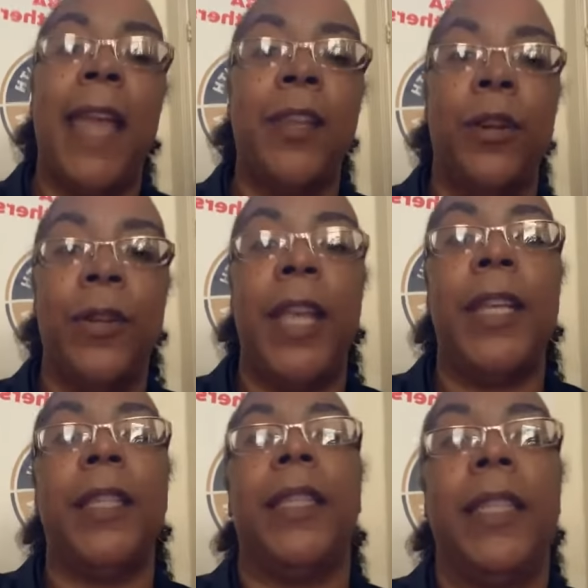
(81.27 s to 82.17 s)
at your
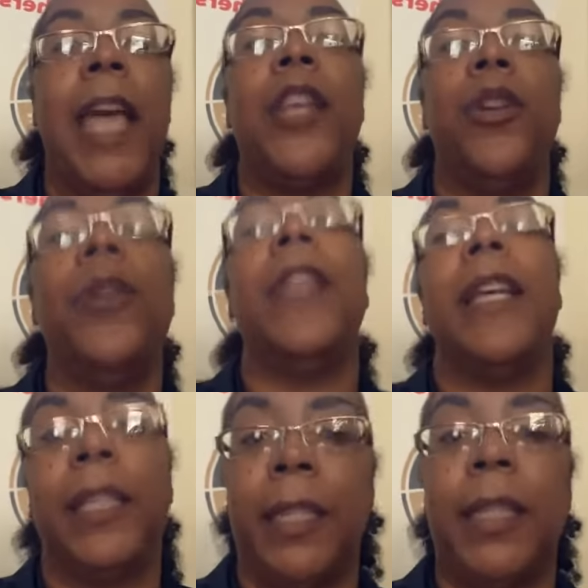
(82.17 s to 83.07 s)
desk, that your
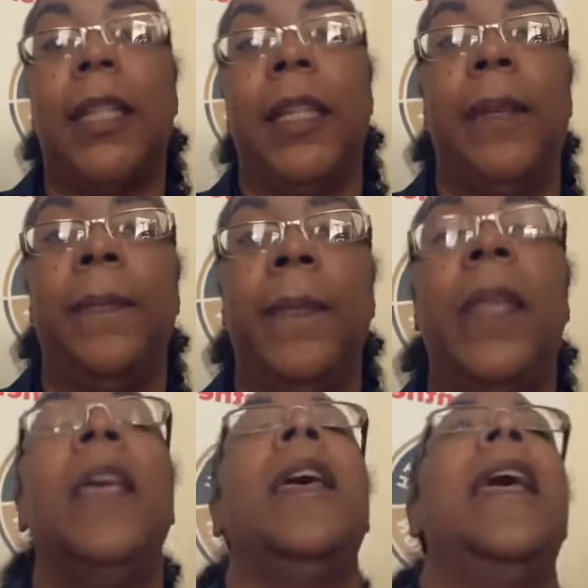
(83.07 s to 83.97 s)
desk is clean.
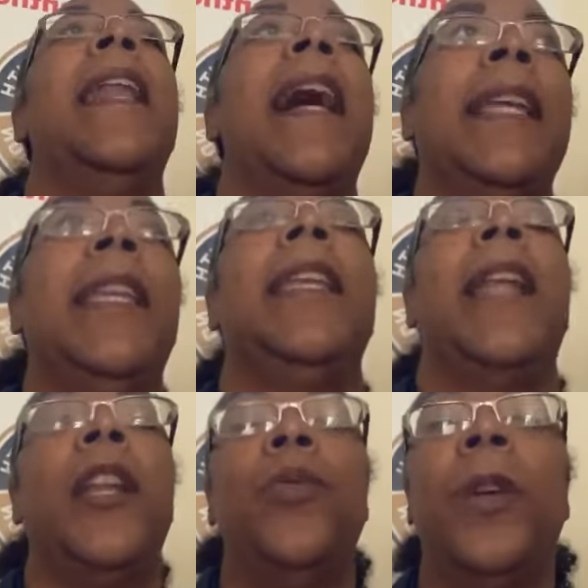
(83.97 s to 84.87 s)
And I get
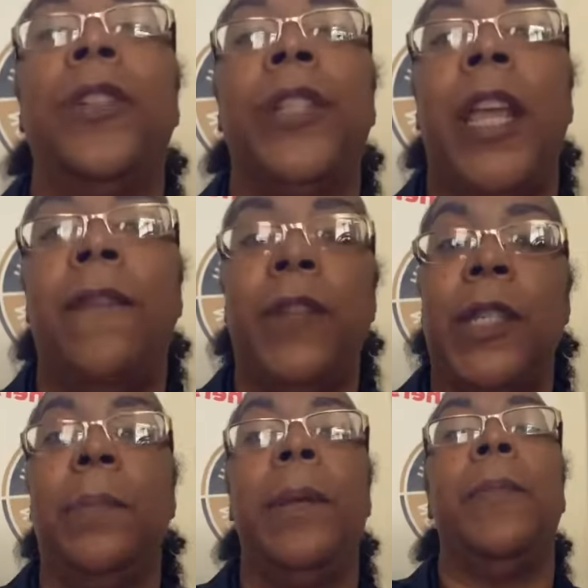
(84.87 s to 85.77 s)
it. I do understand for
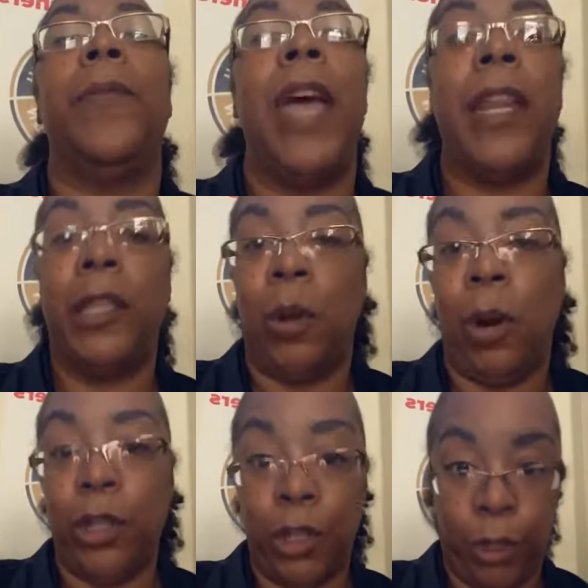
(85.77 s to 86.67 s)
some people that is
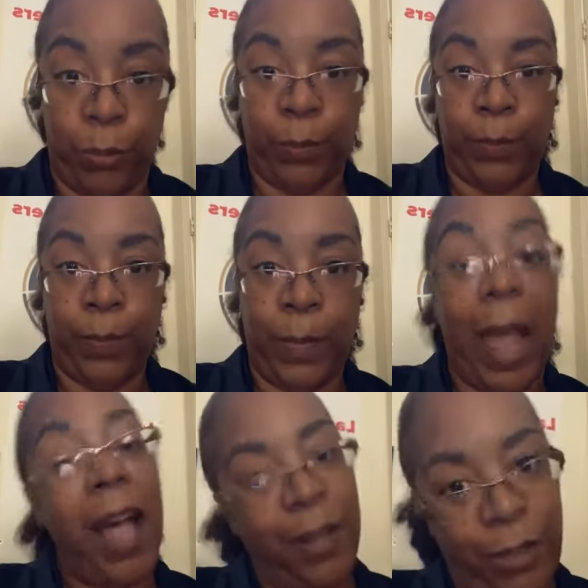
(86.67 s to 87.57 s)
hard to do.
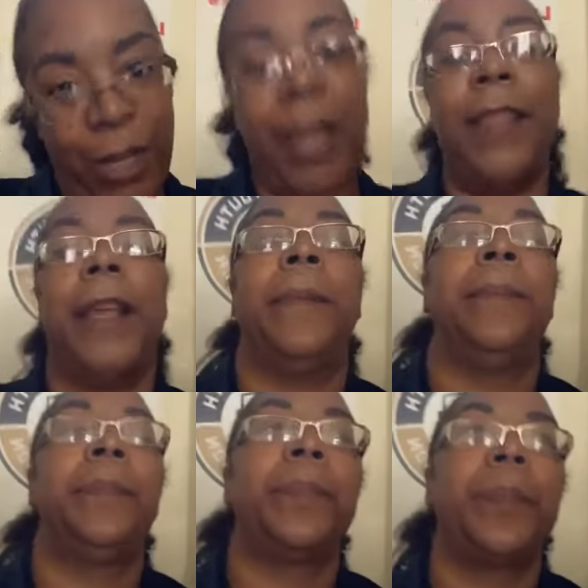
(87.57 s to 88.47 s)
I understand that.
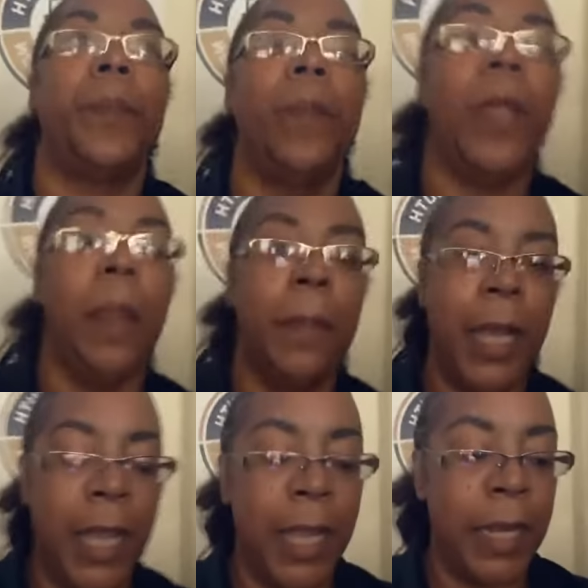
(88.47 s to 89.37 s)

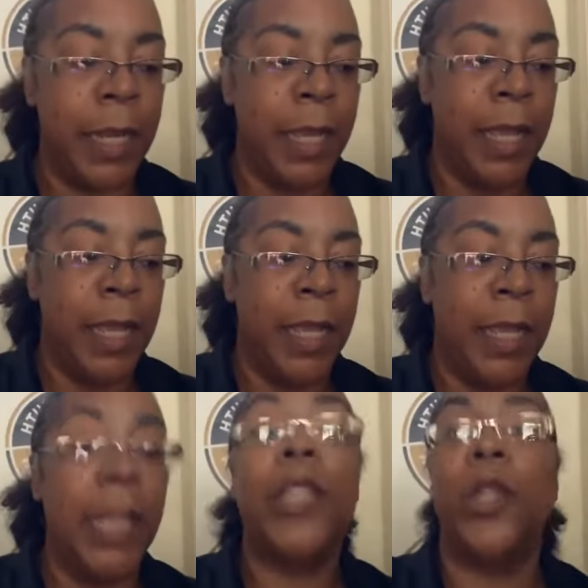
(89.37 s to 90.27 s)
But
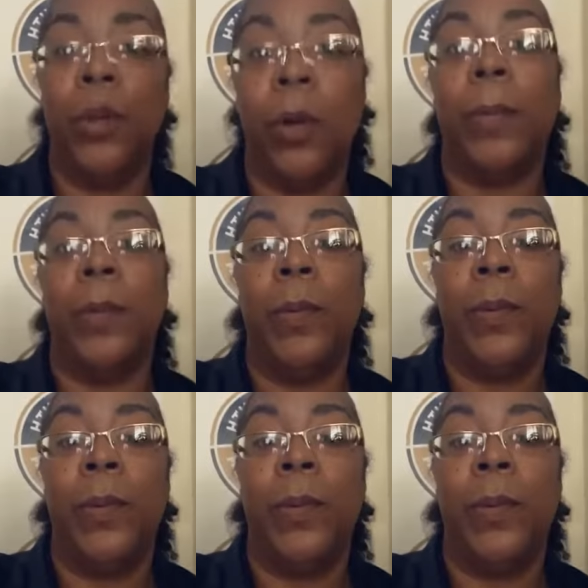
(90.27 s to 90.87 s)
it's doable.